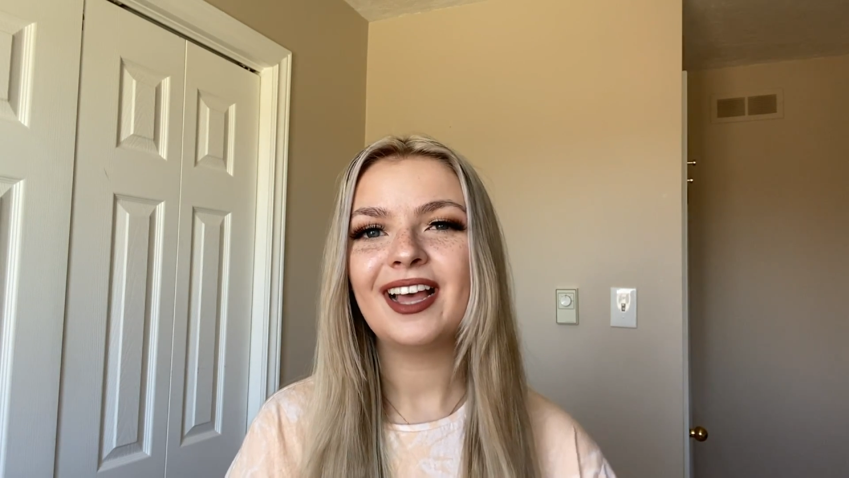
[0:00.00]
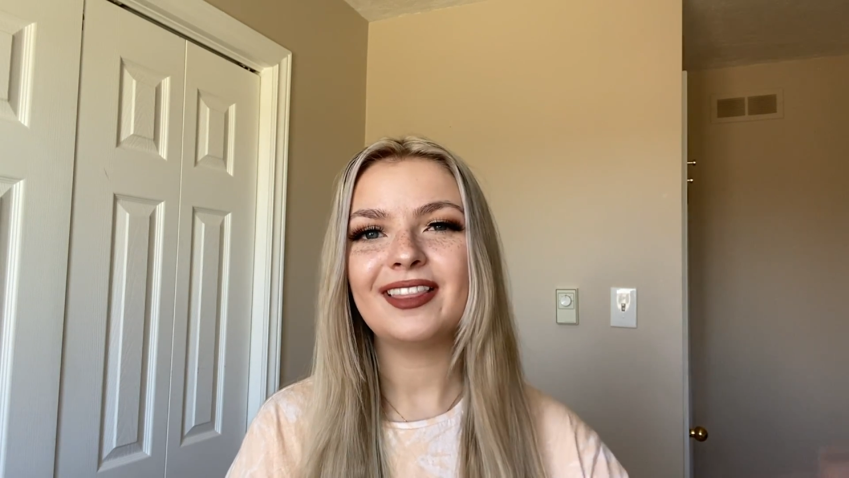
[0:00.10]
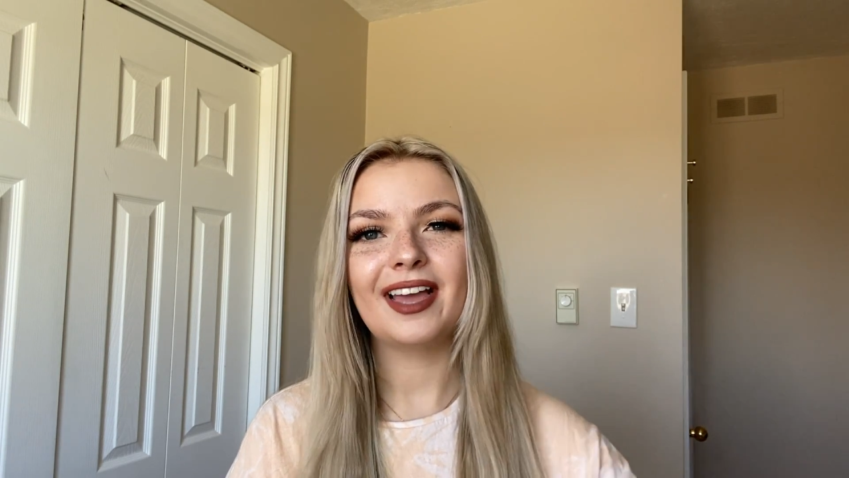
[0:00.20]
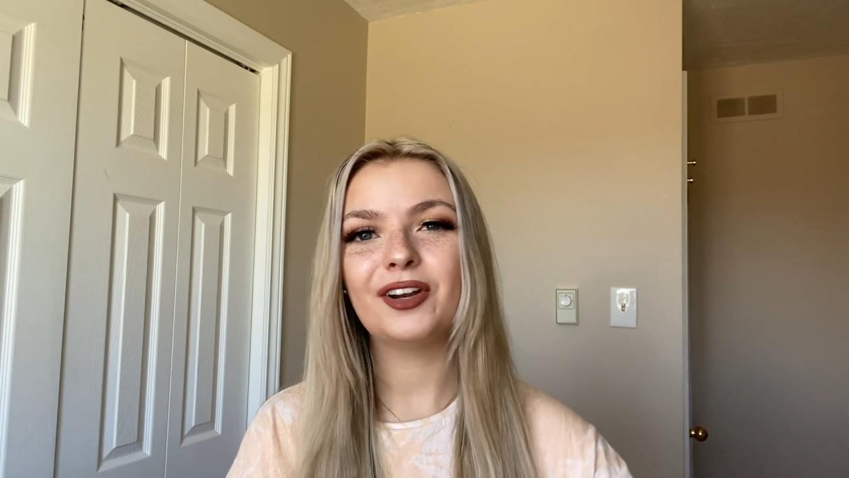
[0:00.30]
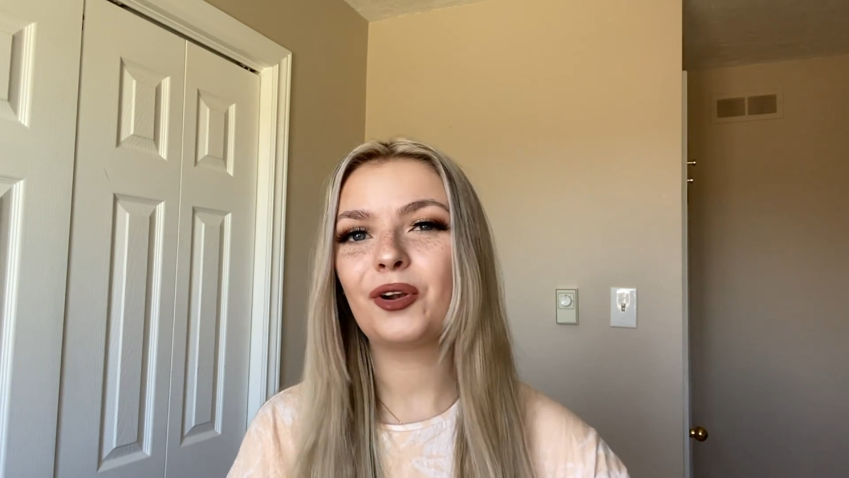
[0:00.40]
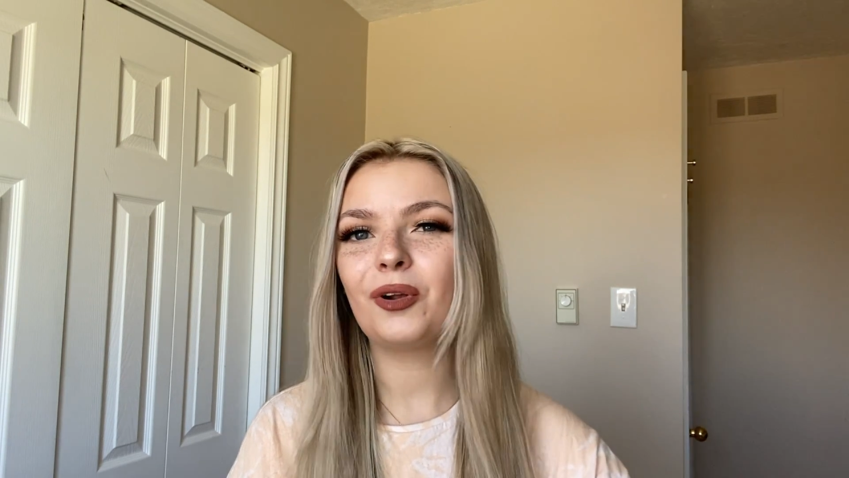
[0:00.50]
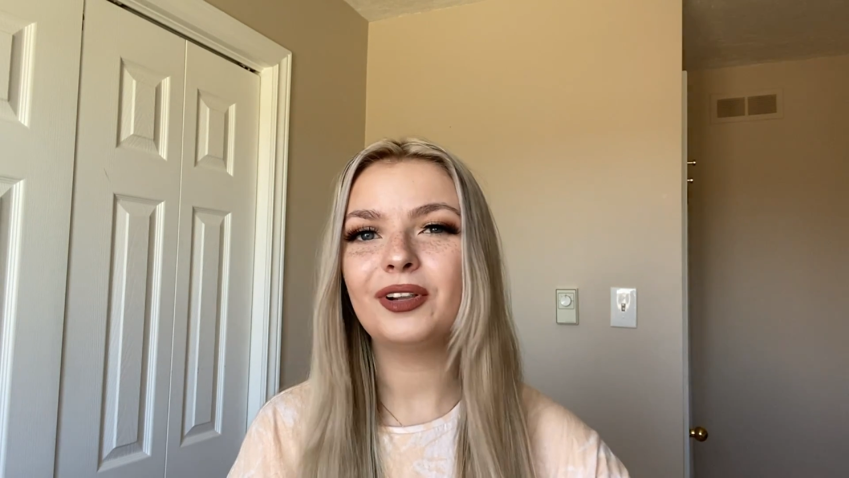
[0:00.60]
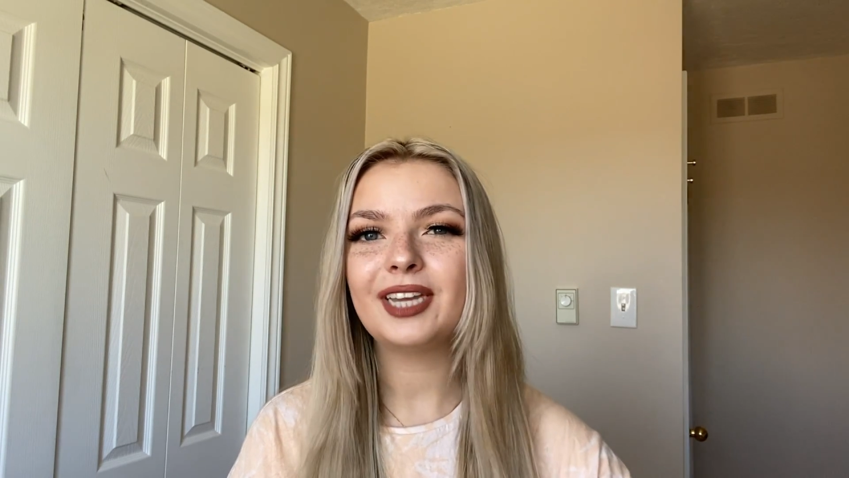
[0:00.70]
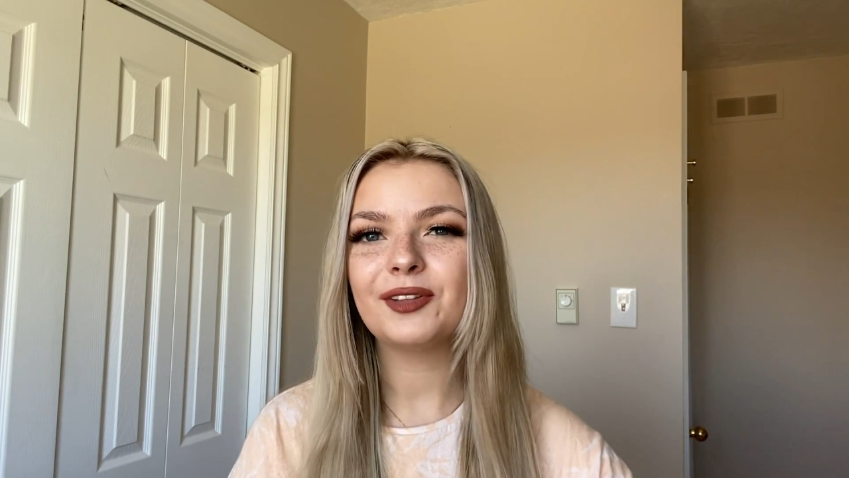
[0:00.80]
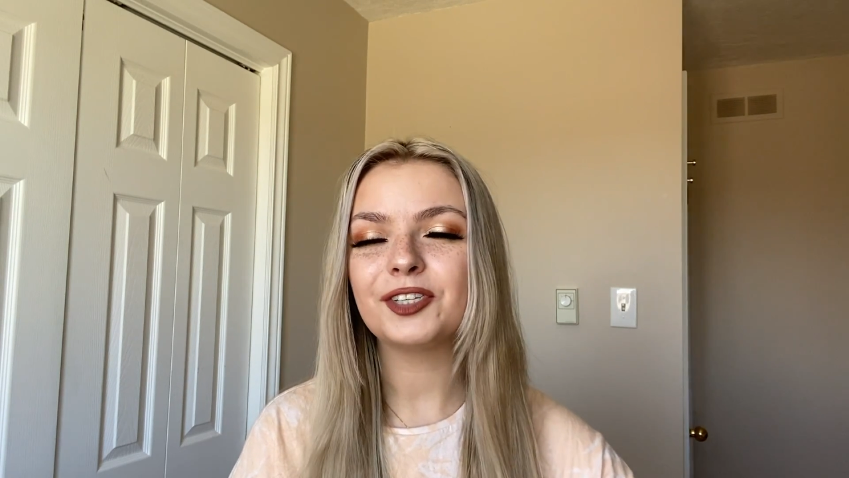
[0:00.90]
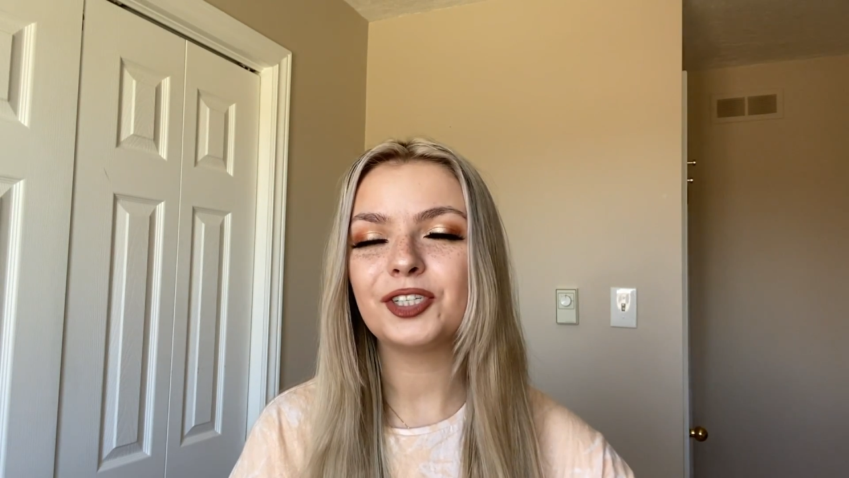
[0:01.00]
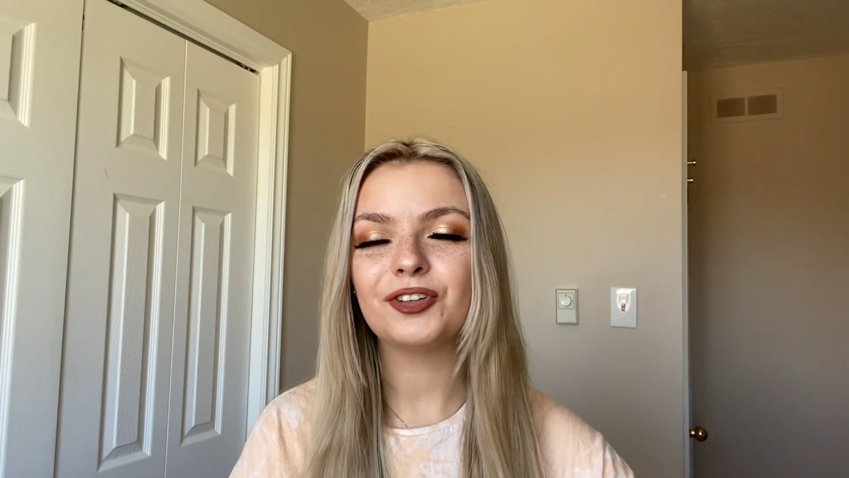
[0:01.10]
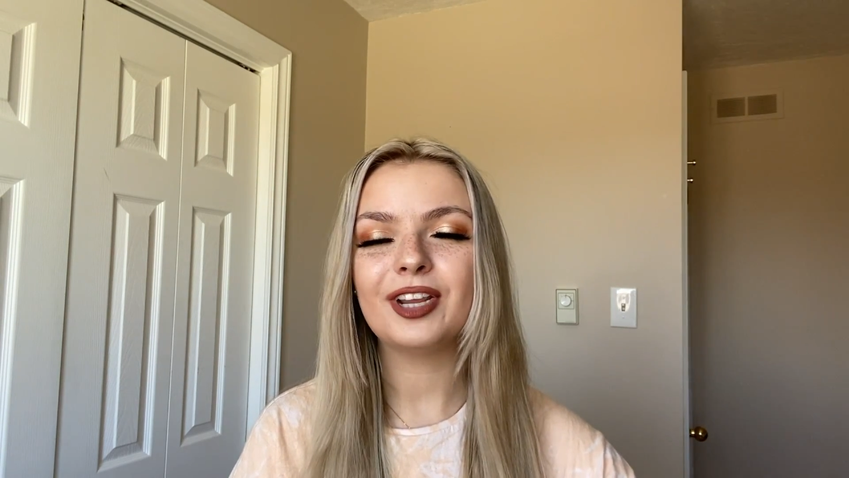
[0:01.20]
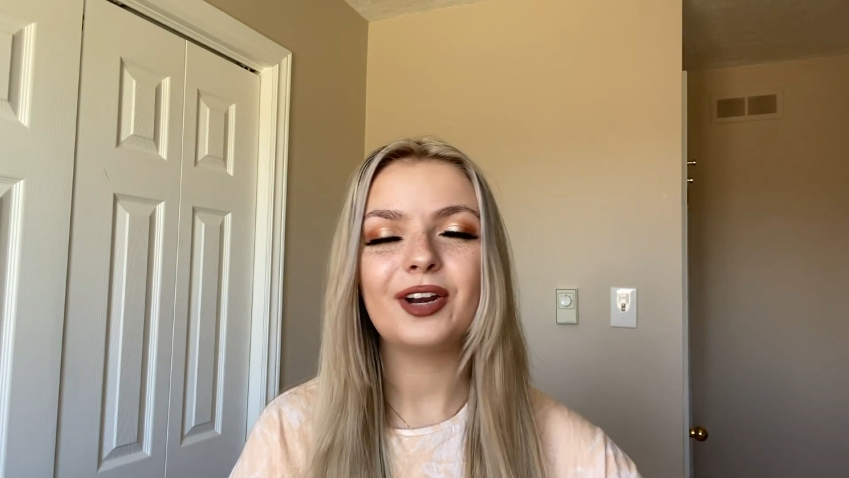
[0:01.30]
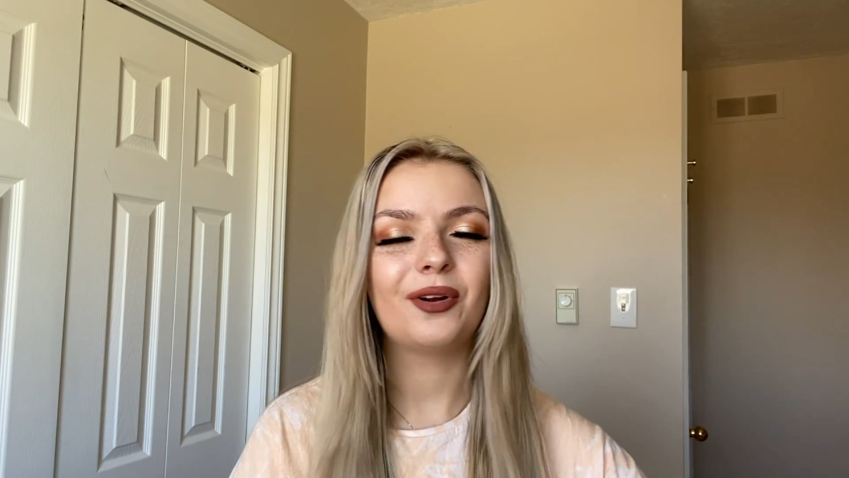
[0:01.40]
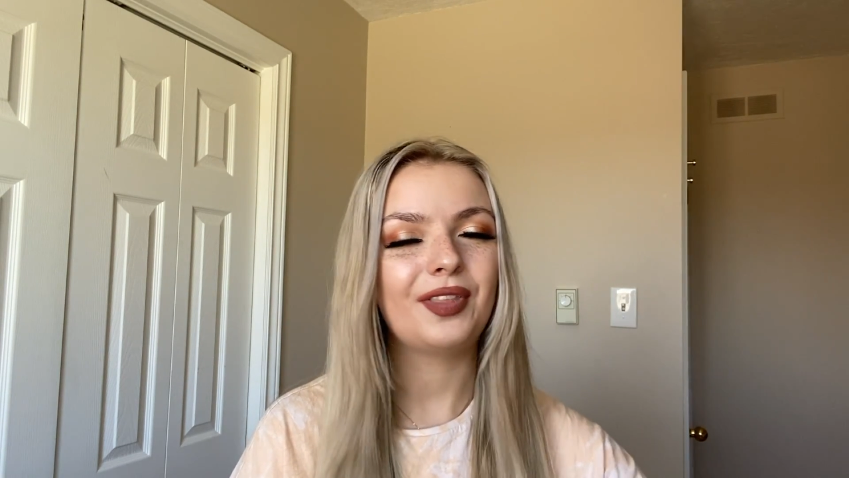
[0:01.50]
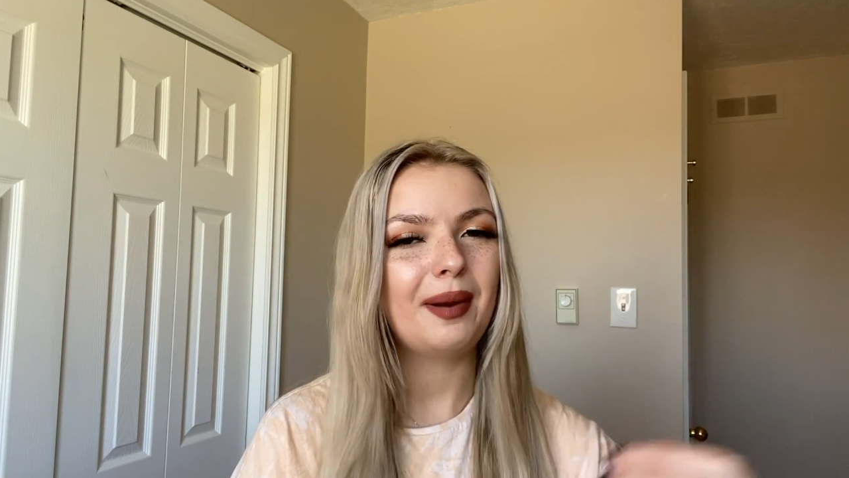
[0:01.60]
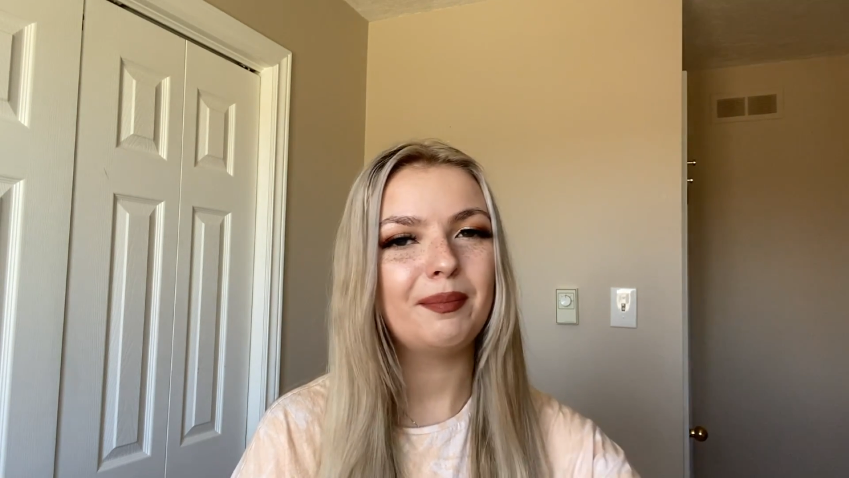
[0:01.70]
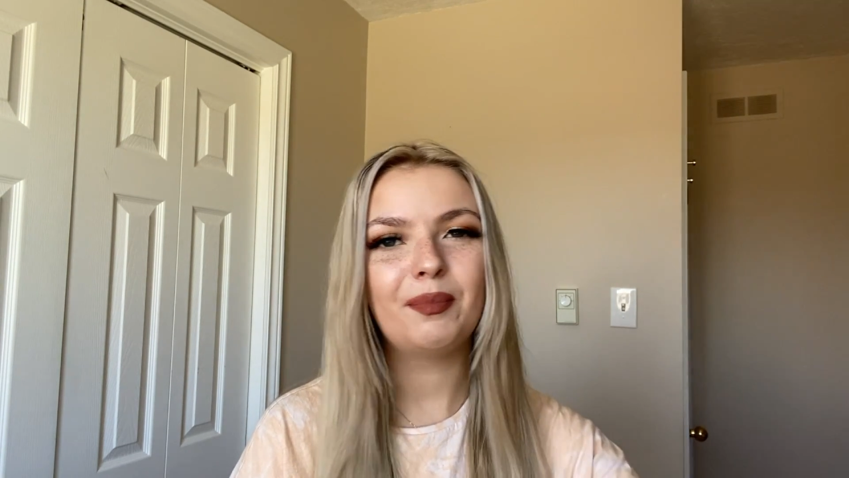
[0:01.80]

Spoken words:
that girl down the street or that